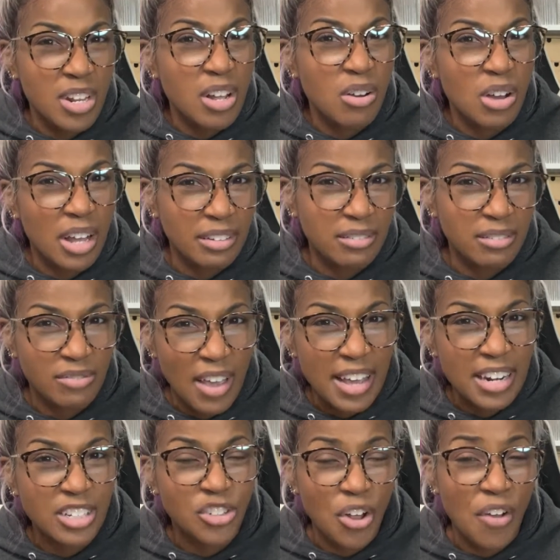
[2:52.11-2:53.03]

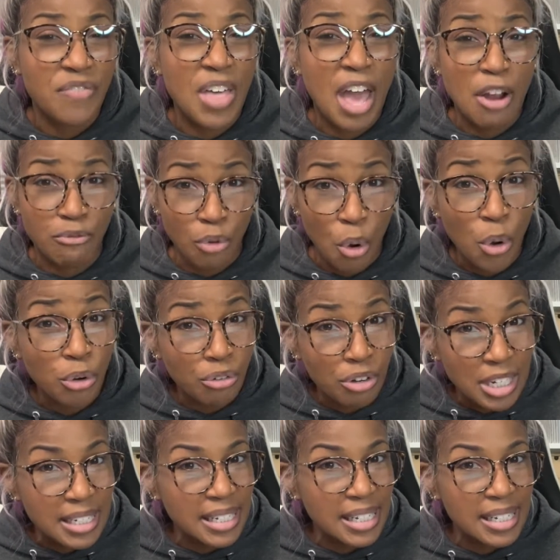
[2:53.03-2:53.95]
advantage of that
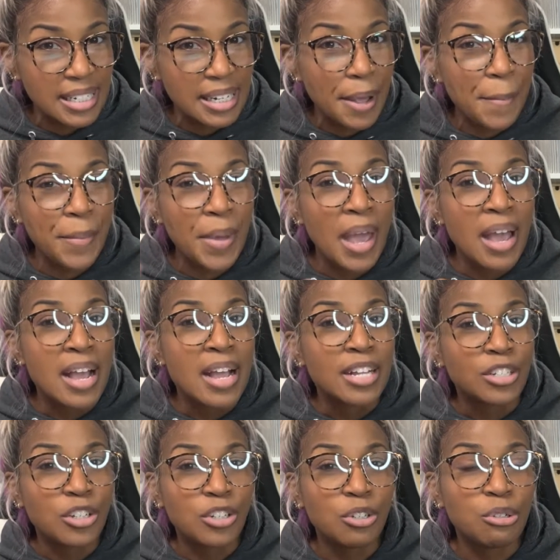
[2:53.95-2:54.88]
rotary system
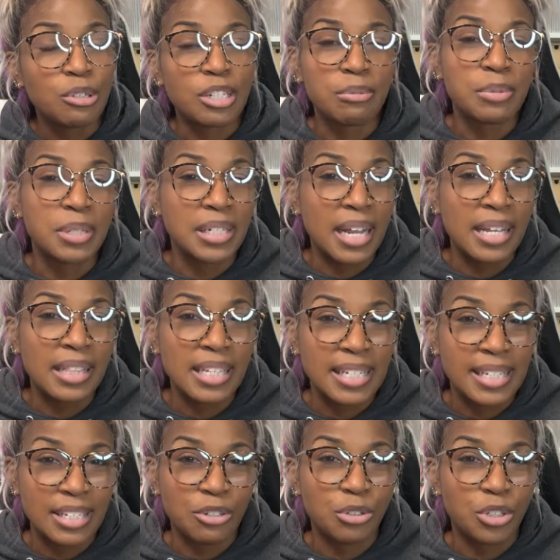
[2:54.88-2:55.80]
to do some
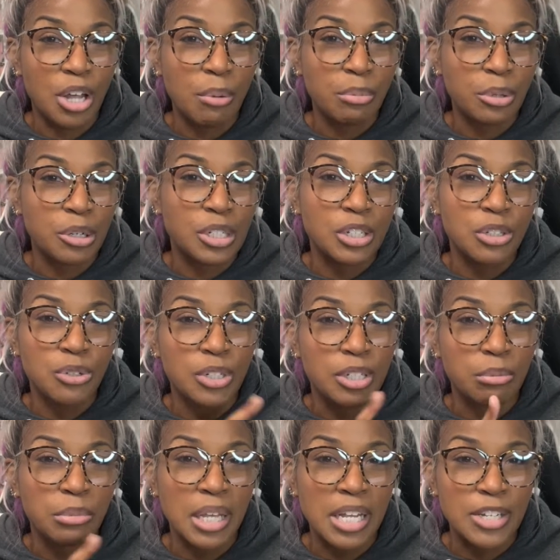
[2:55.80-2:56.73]
stainless steel tumblers and do
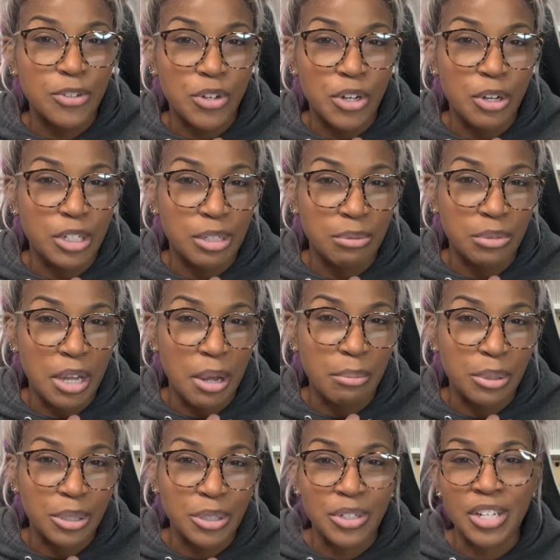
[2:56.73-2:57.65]
some lasering on some
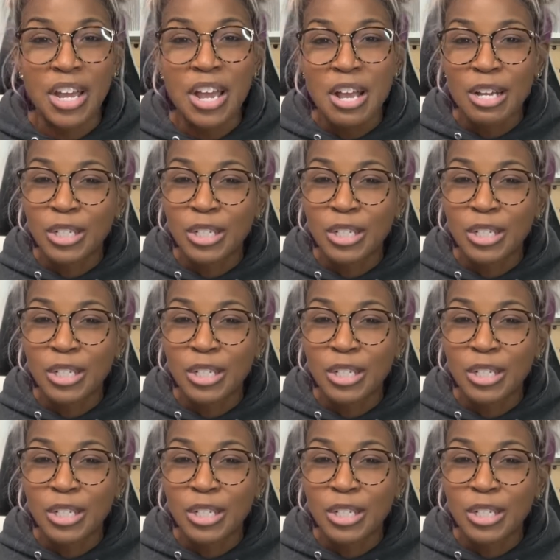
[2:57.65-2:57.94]
tumblers.